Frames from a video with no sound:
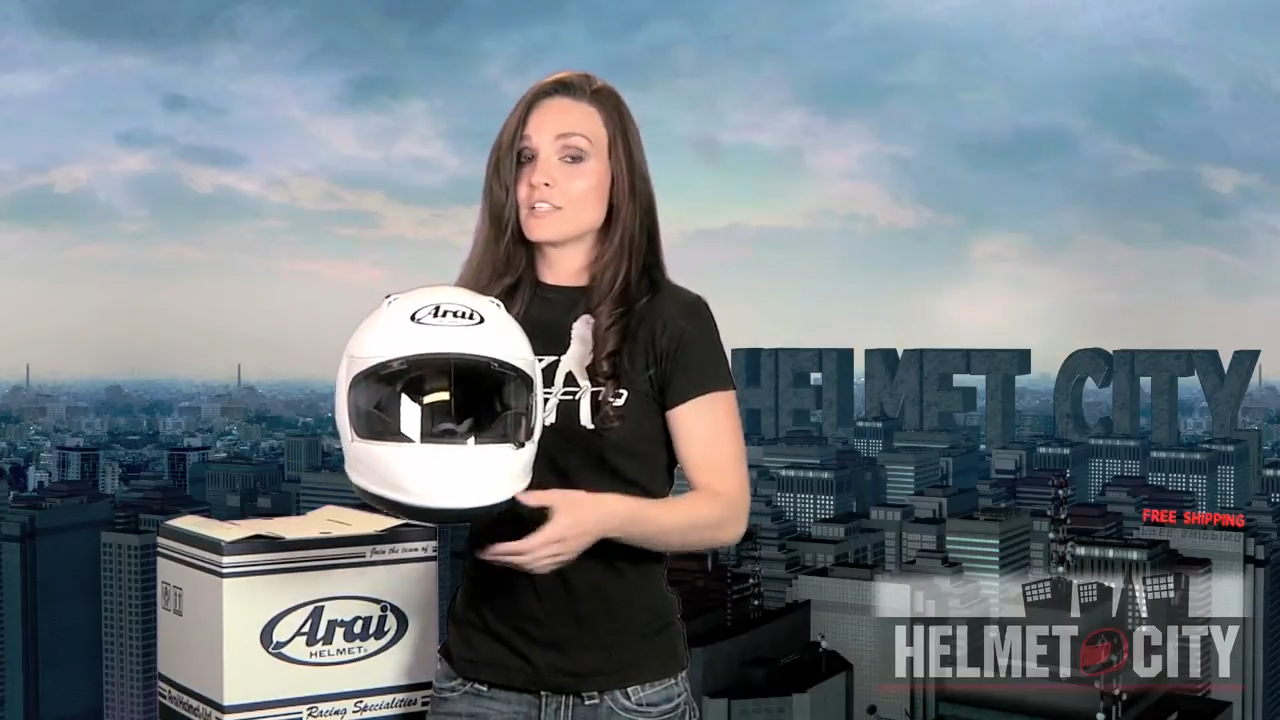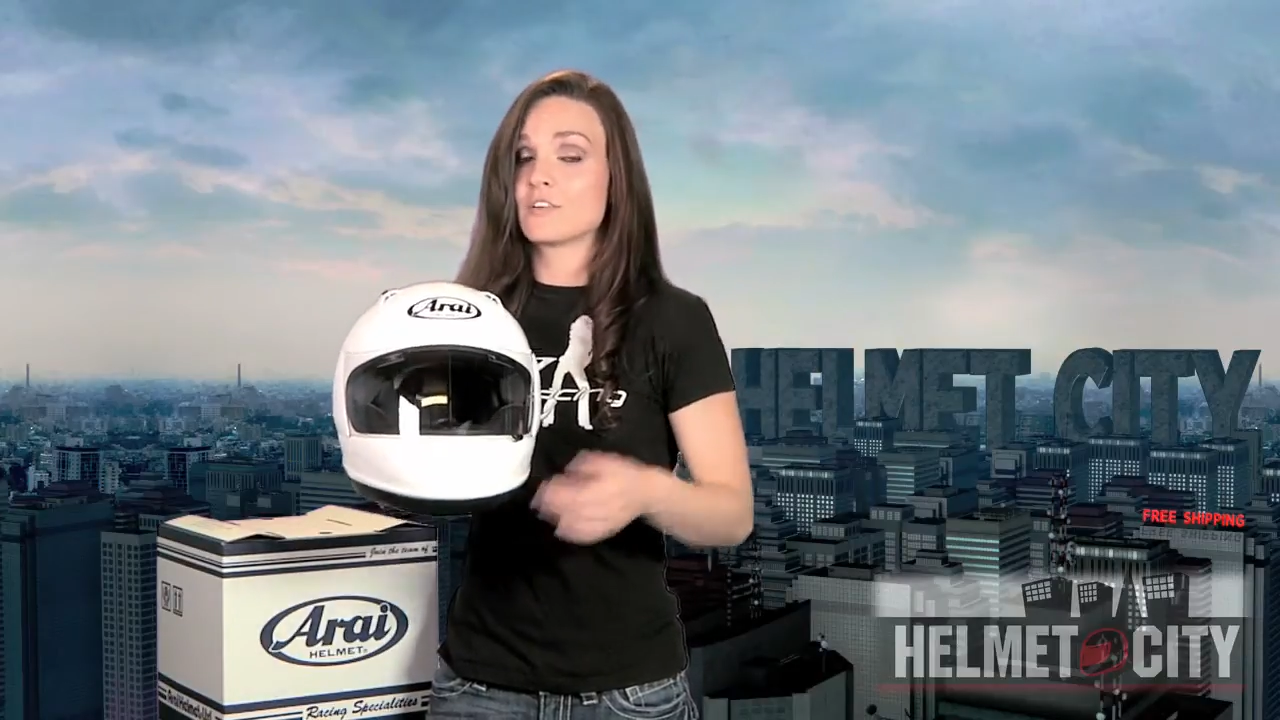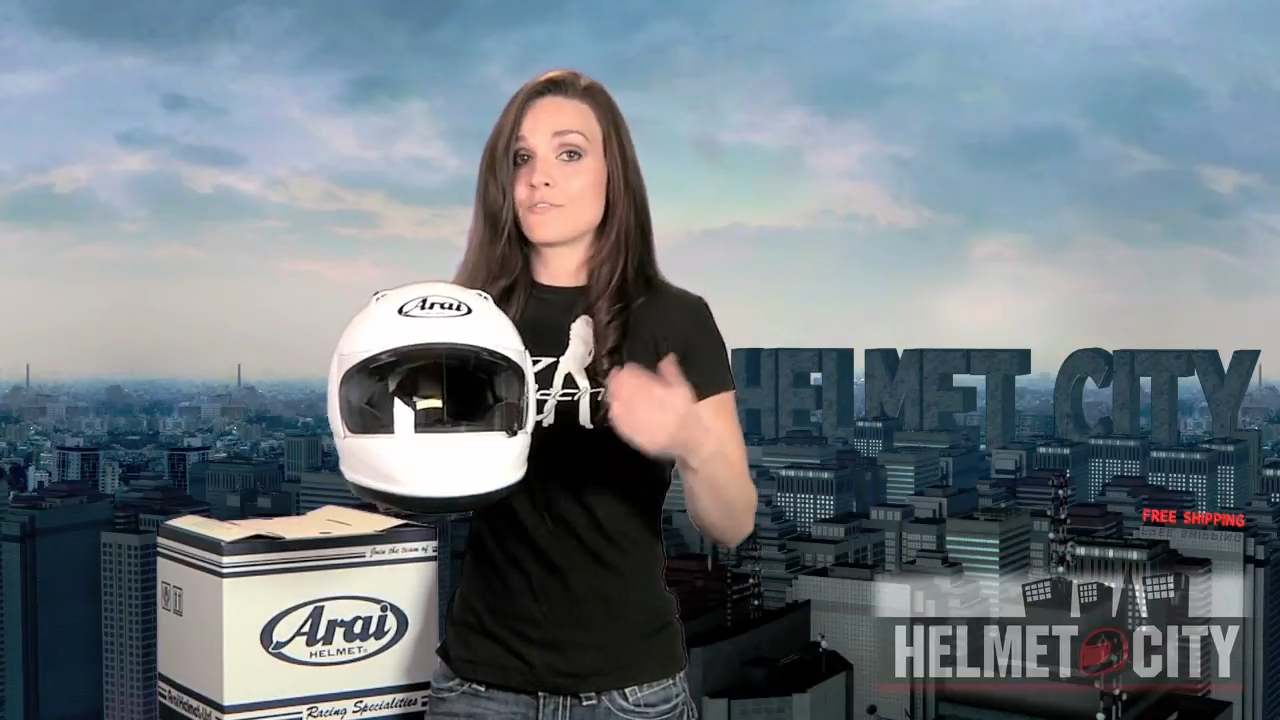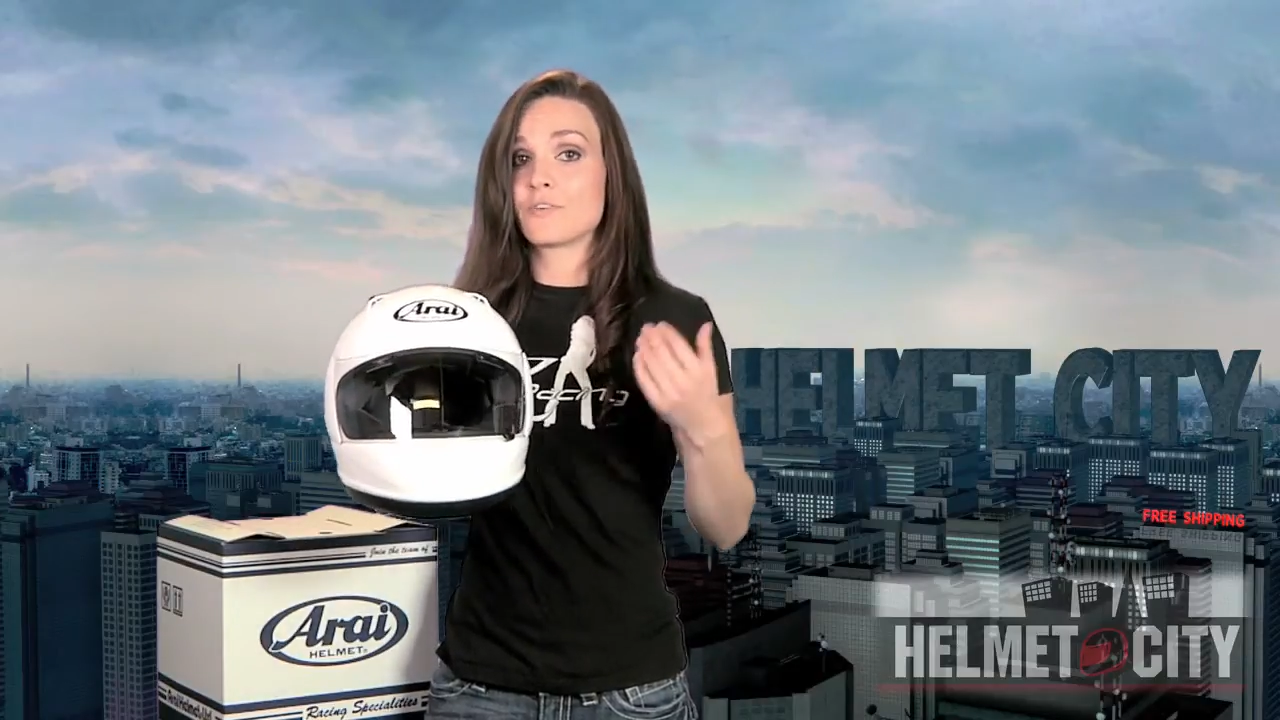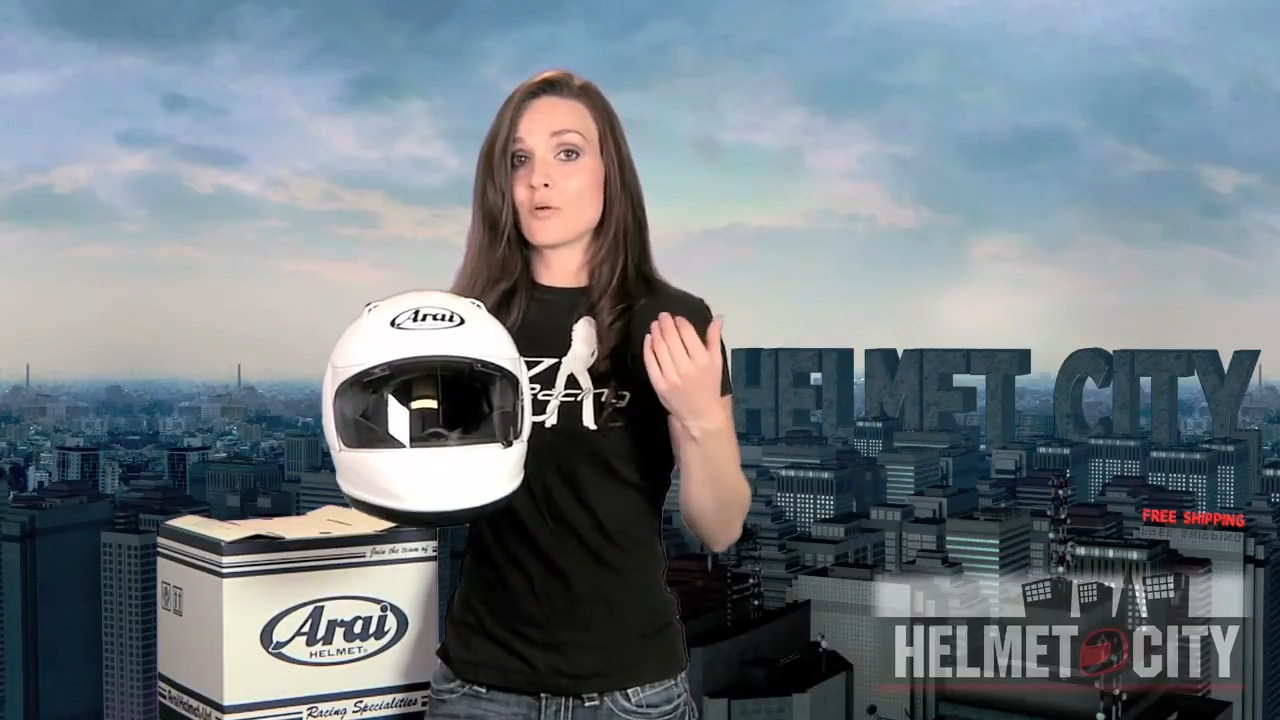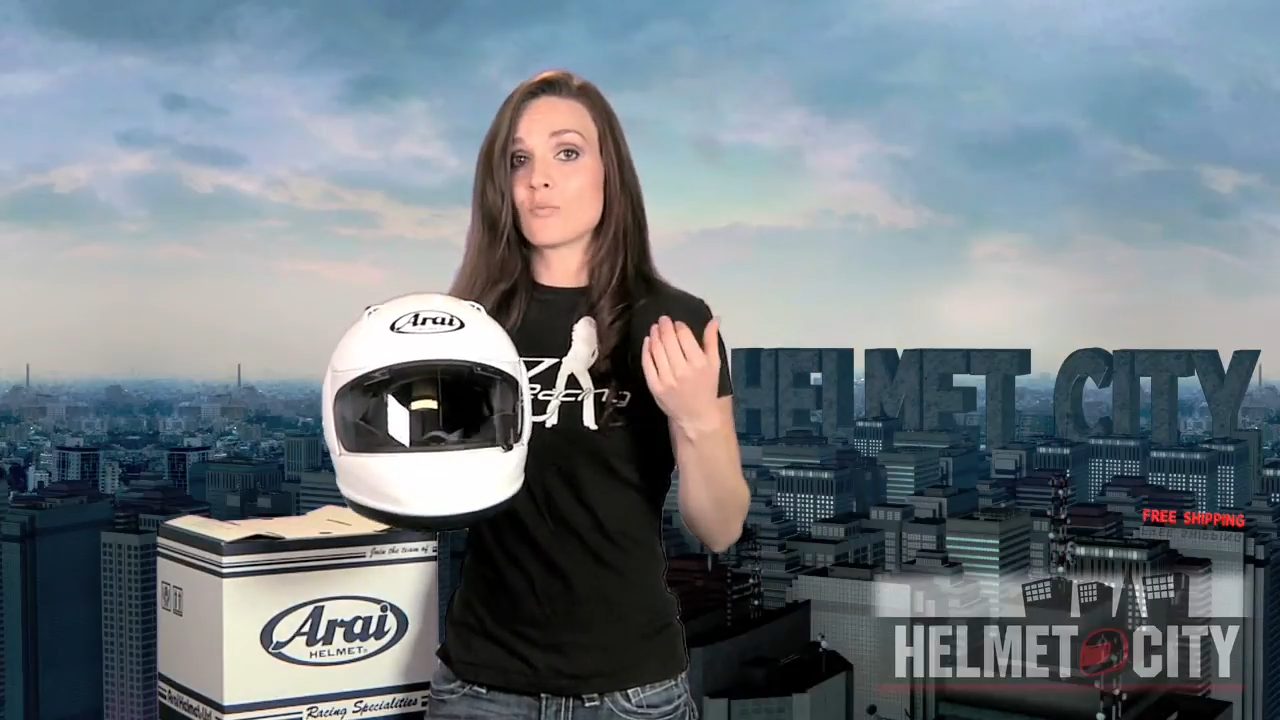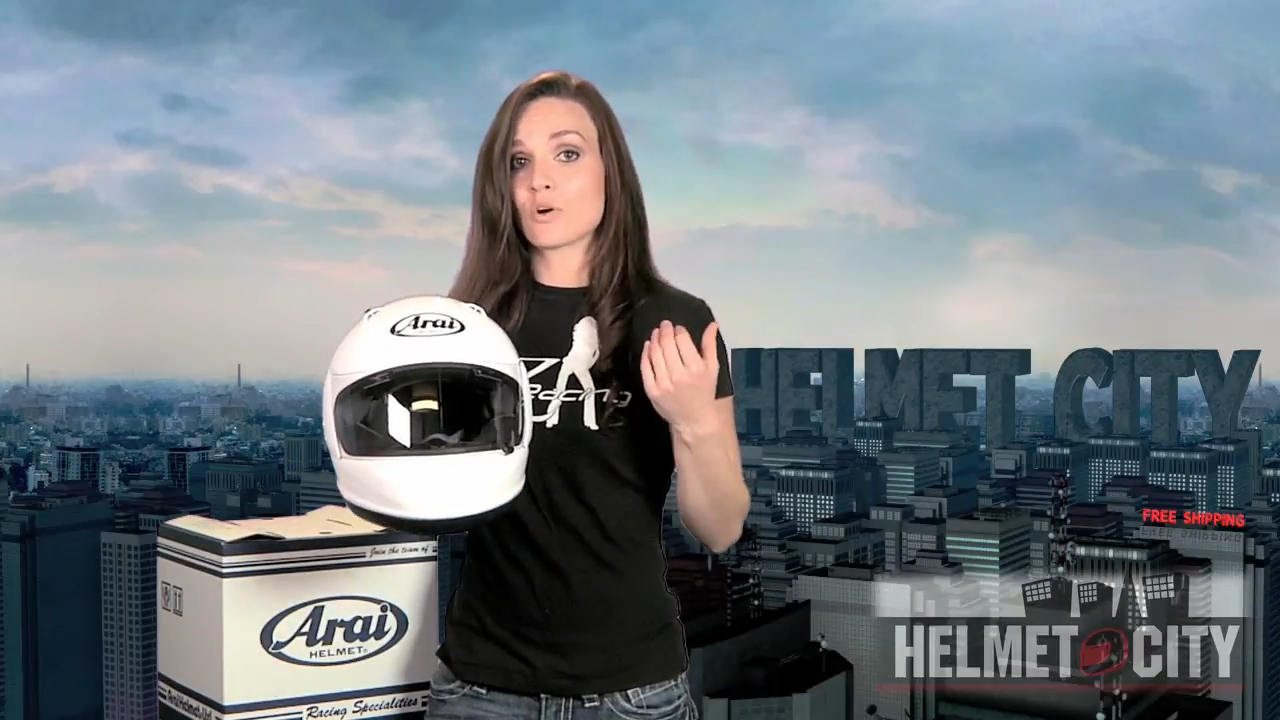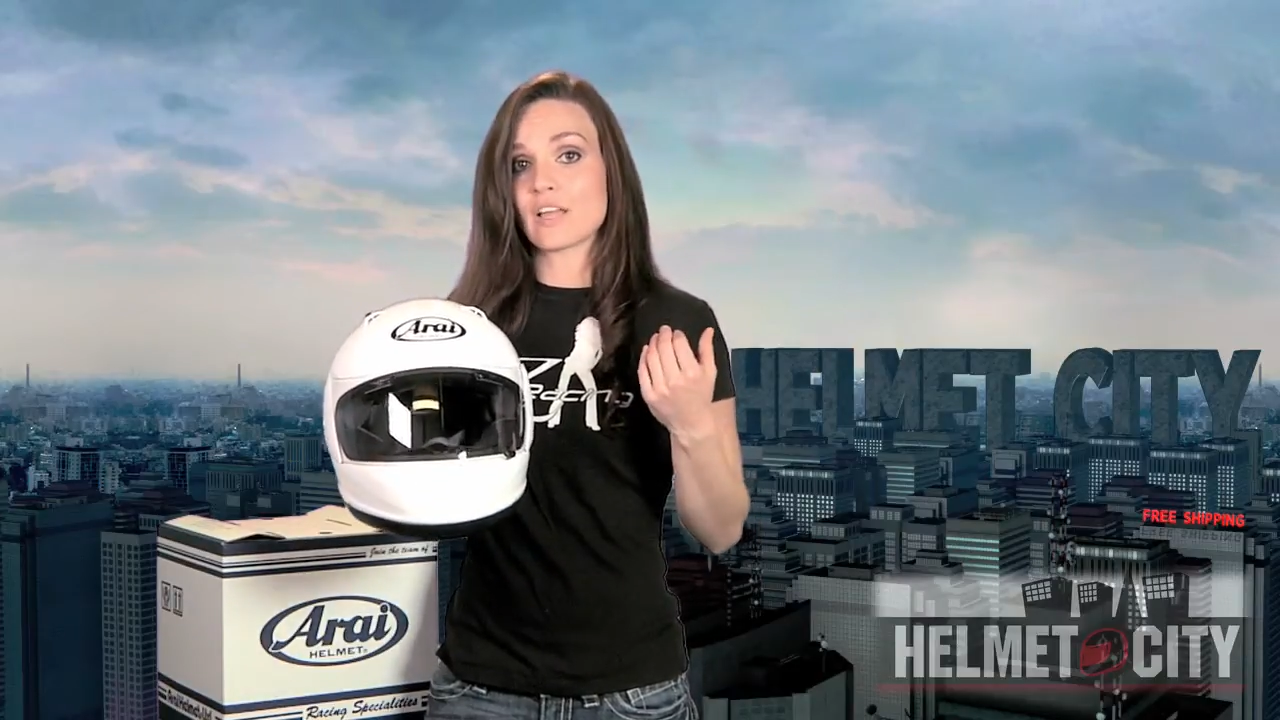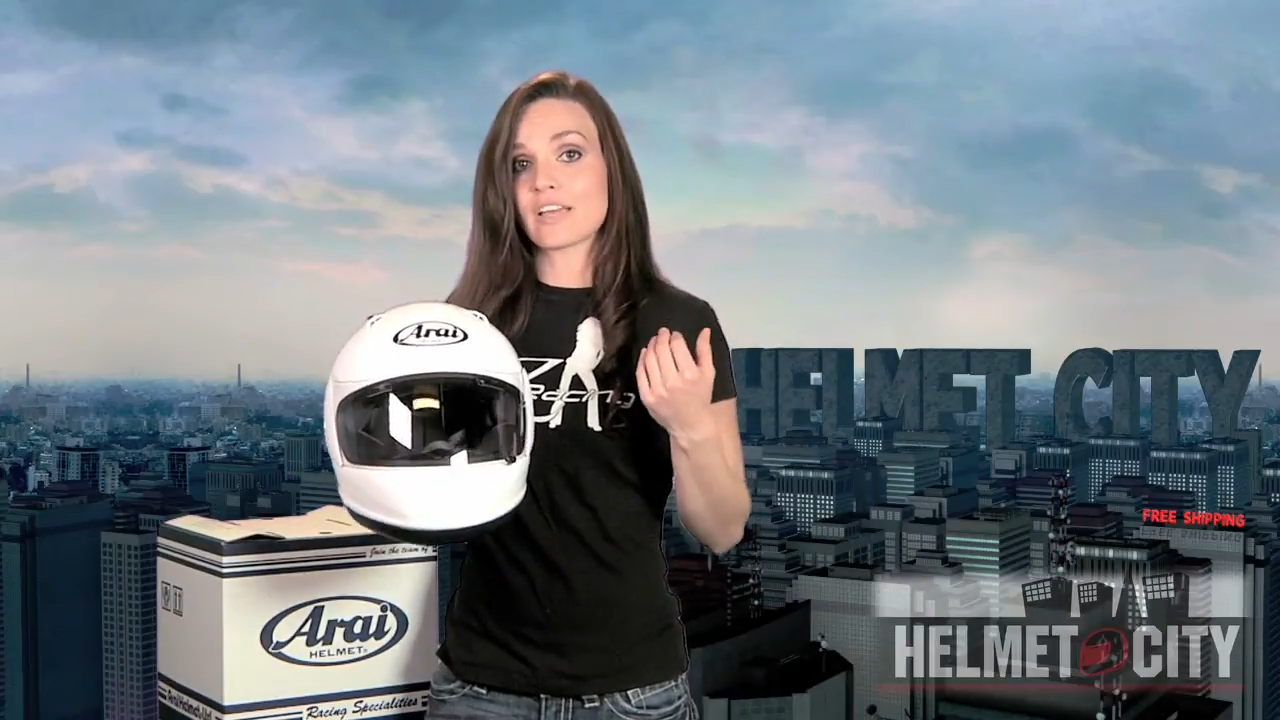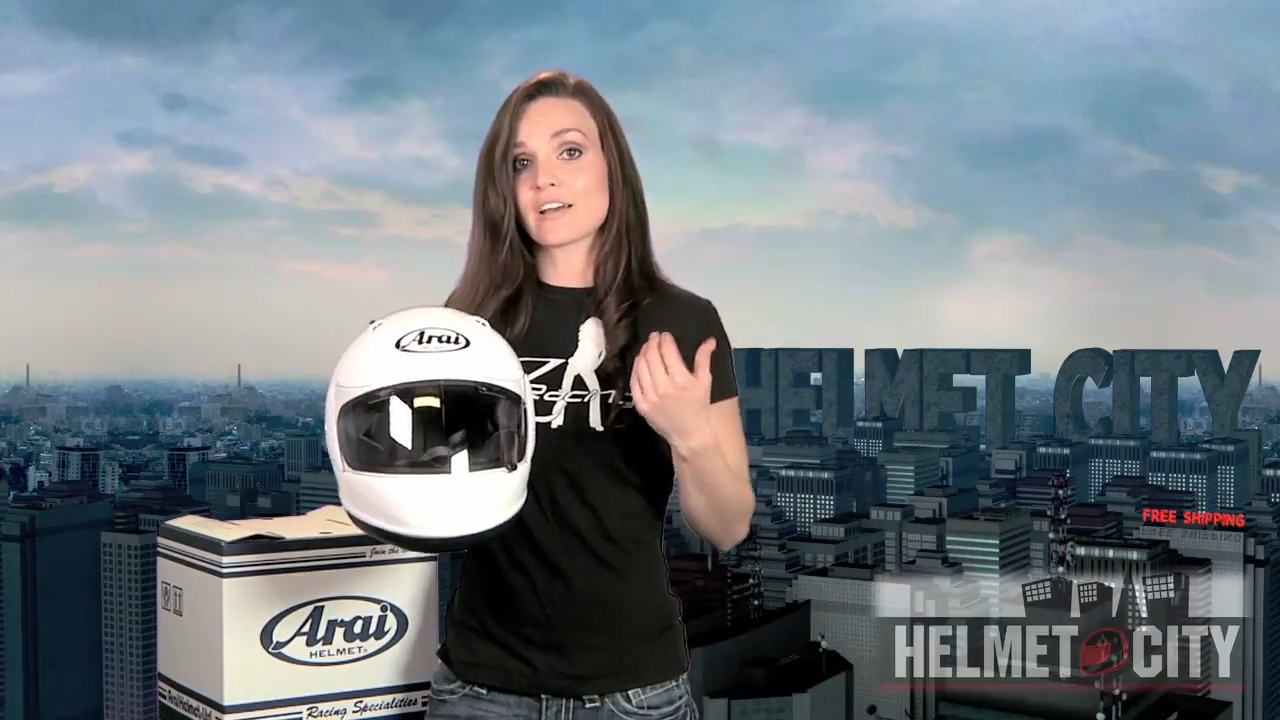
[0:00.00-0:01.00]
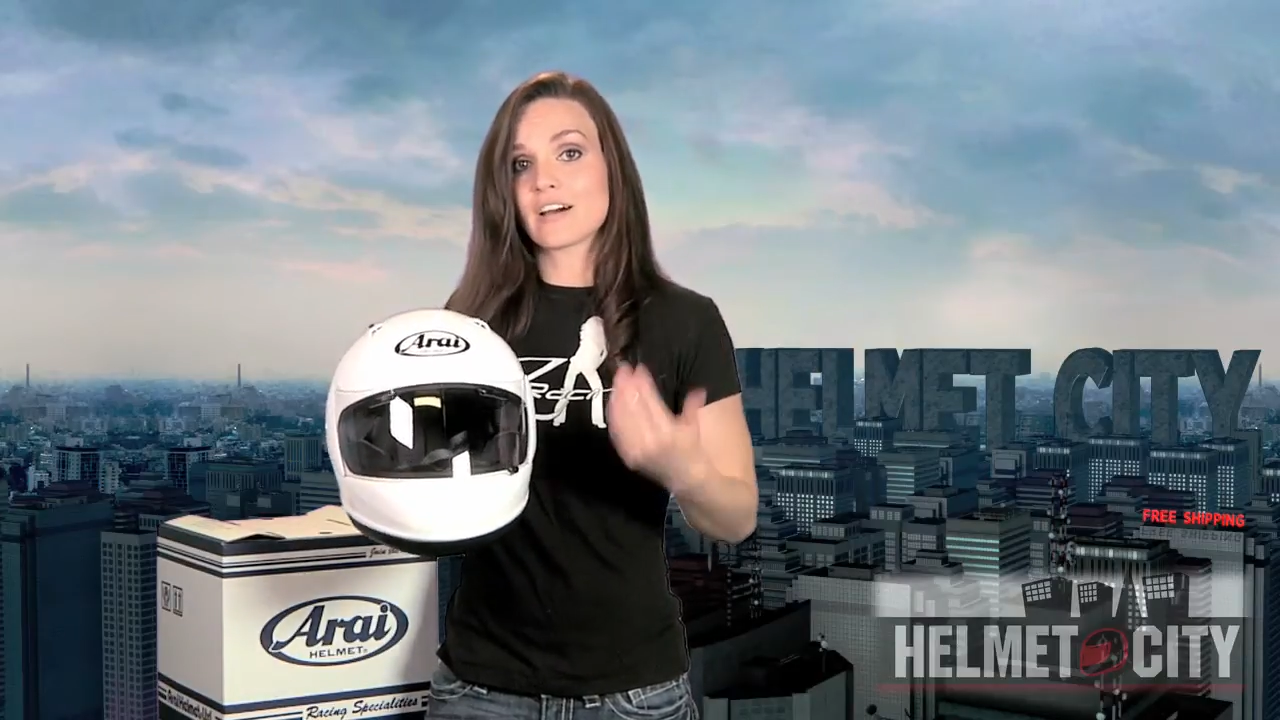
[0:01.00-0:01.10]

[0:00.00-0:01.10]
to feel more like a